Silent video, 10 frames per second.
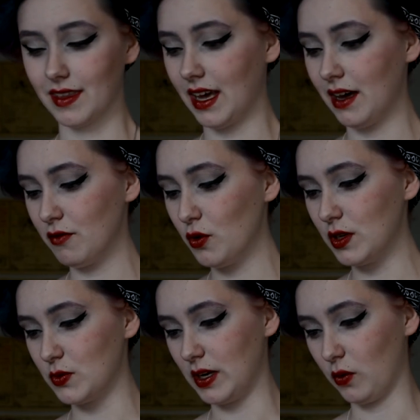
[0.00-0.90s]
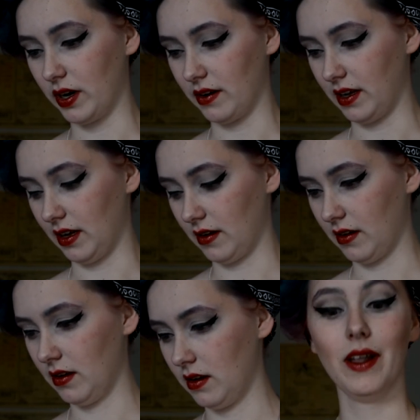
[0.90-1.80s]
I've always been a weird kid.
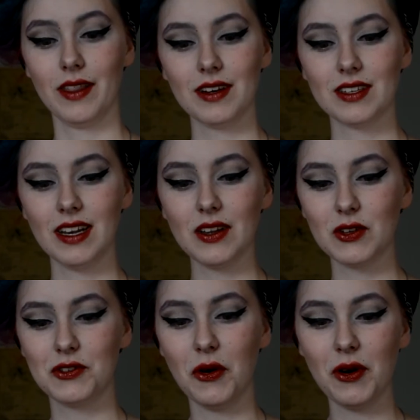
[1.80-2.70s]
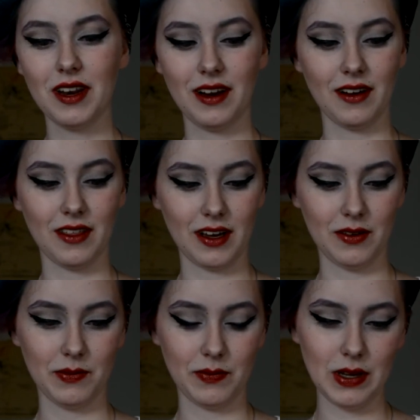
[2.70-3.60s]
There's a little song in here that
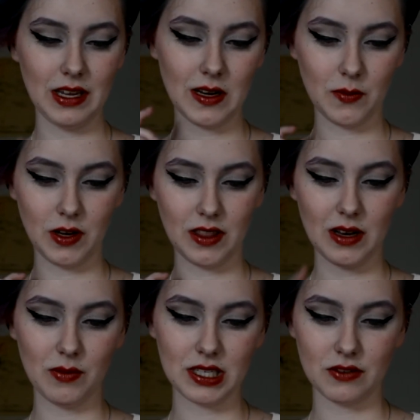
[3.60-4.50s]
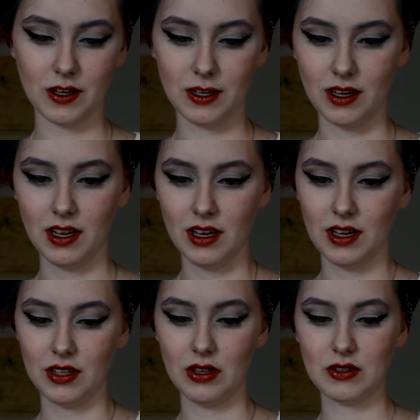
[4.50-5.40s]
me and my then best friend
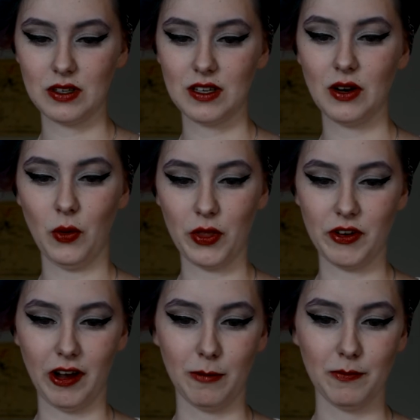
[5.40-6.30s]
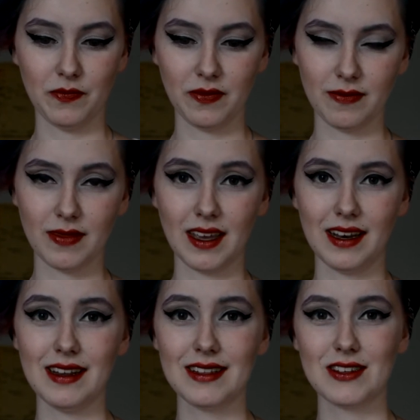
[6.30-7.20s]
used to sing all the time.
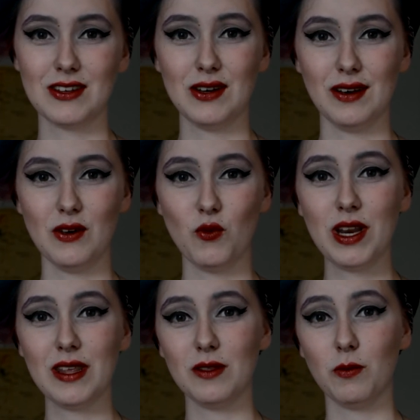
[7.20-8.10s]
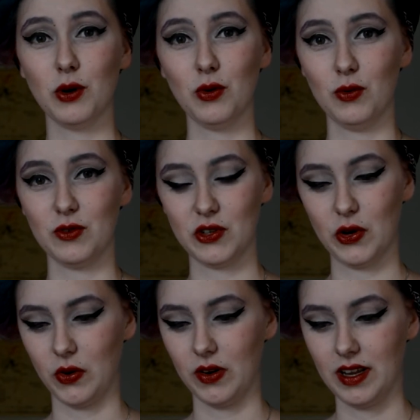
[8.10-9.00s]
And it's a Winnie the Pooh
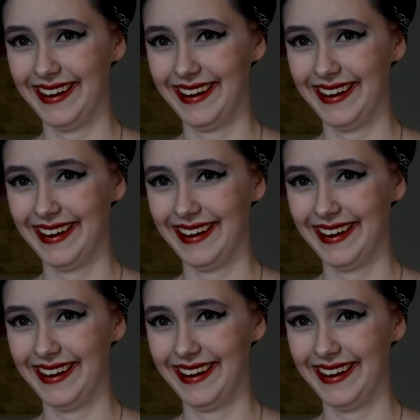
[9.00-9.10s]
song.